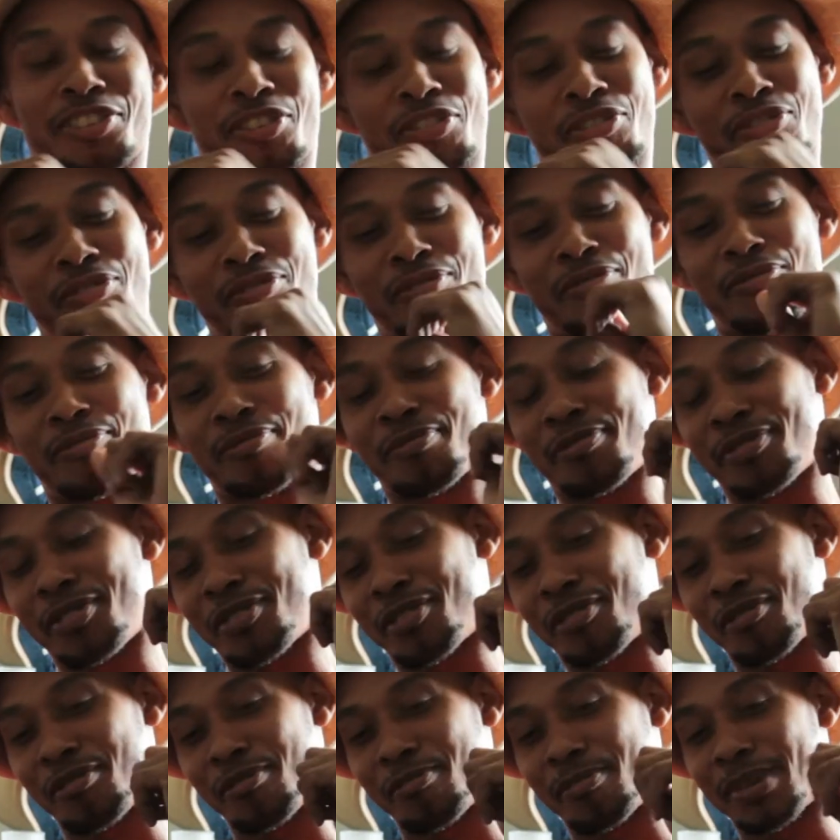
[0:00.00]
Oh, you
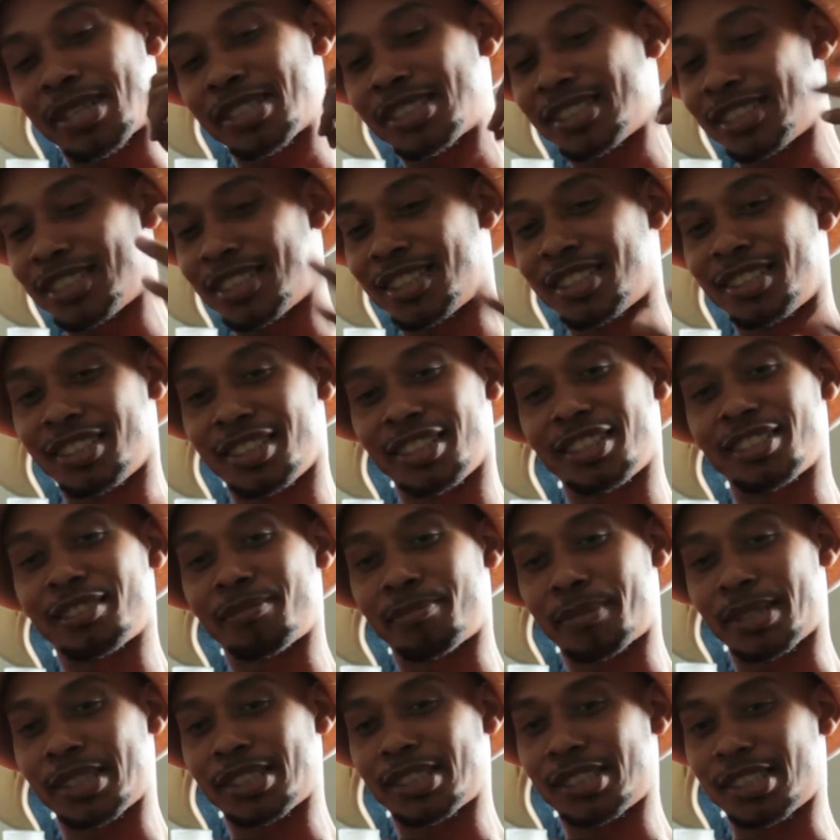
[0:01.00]
know, my son this,
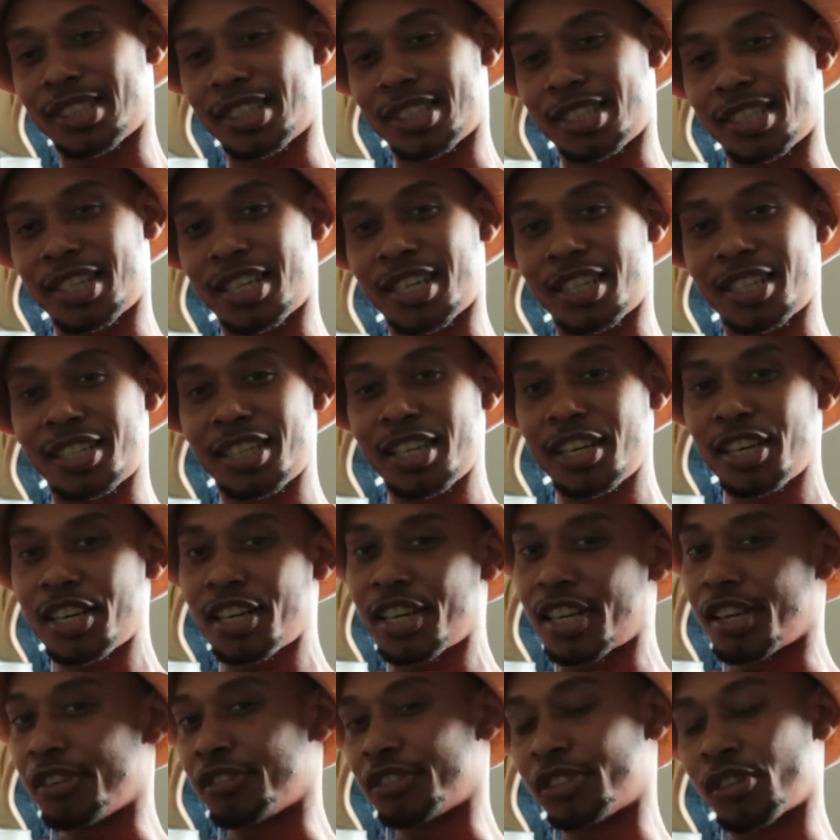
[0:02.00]
my son that.
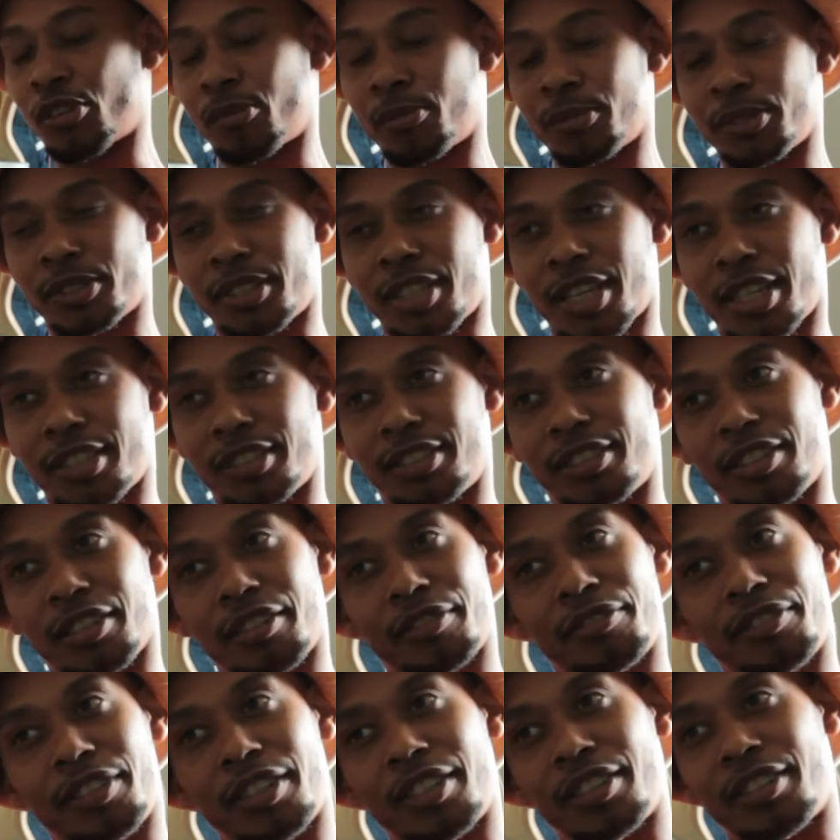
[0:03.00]
It was almost like
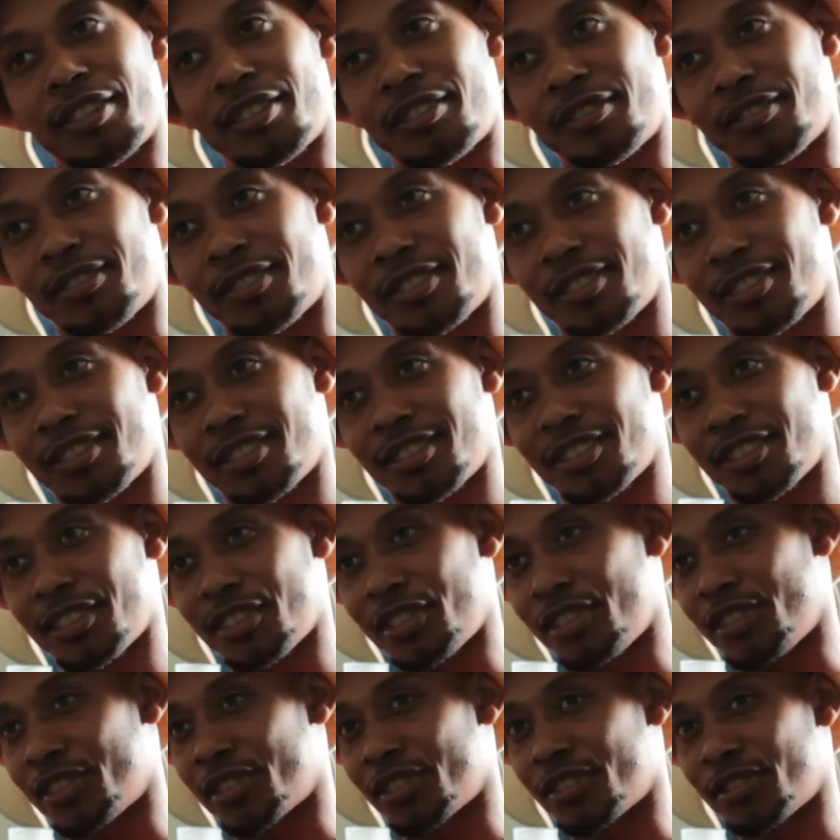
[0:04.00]
tough love,
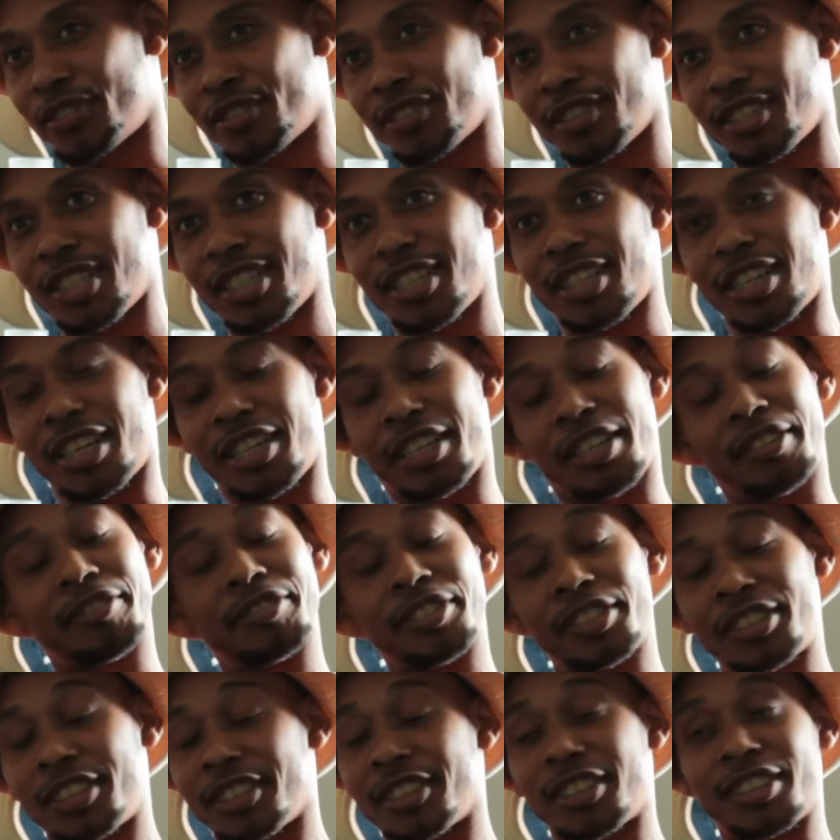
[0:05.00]
you know? And
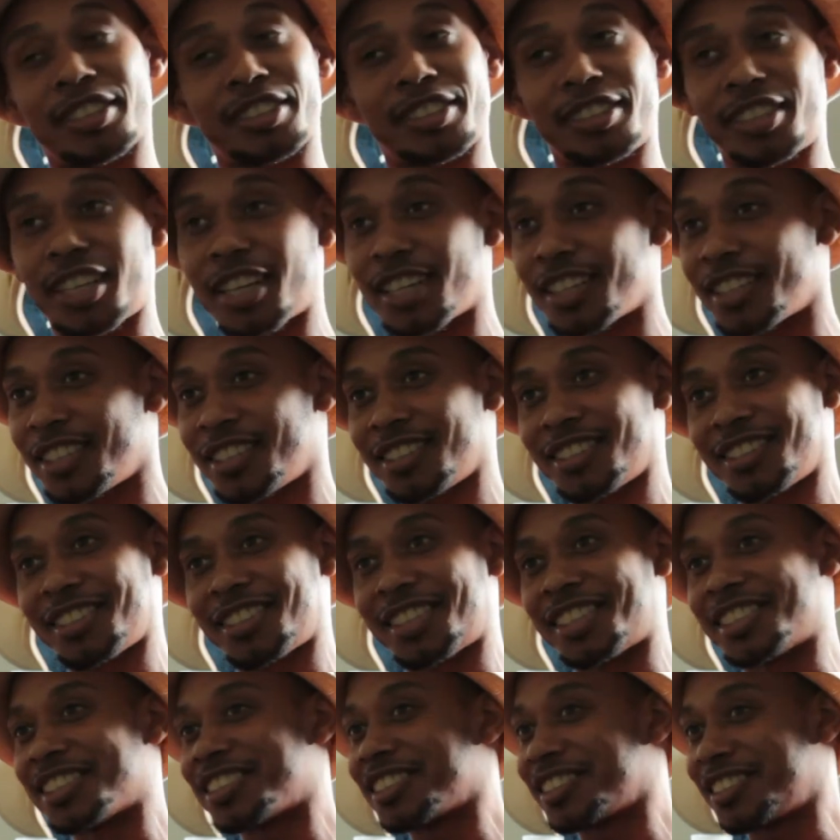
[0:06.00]
even to this day,
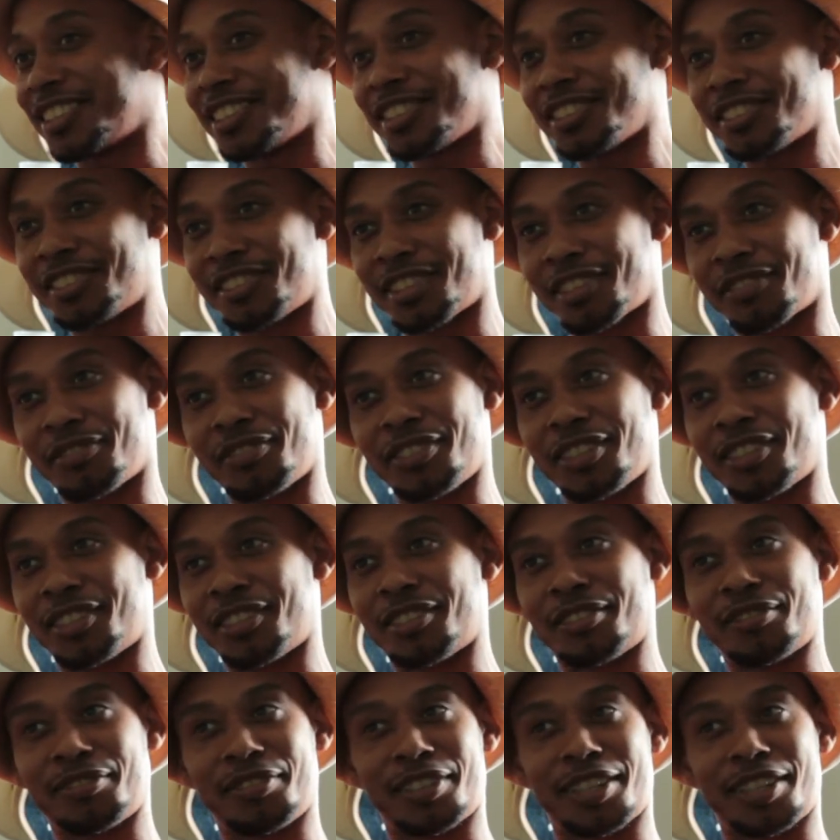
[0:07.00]
it's still tough love.